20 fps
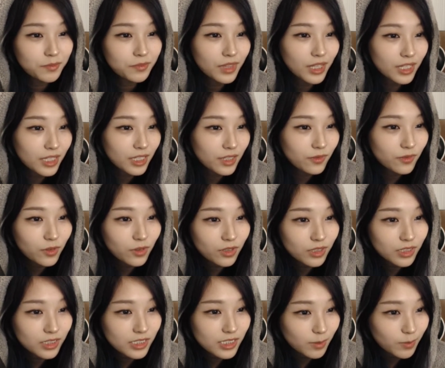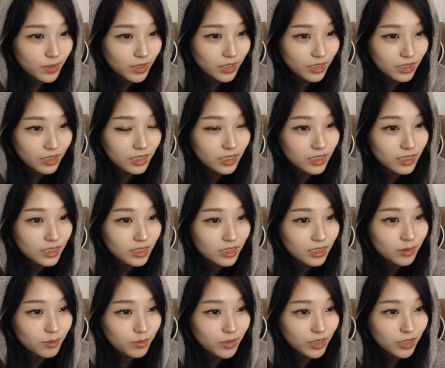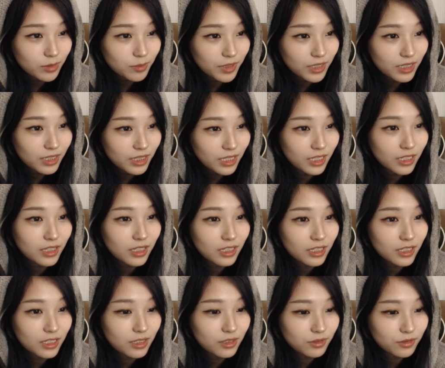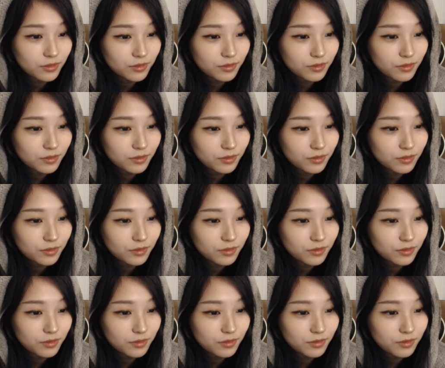Thank you for subbing, Brown Pig, thank you.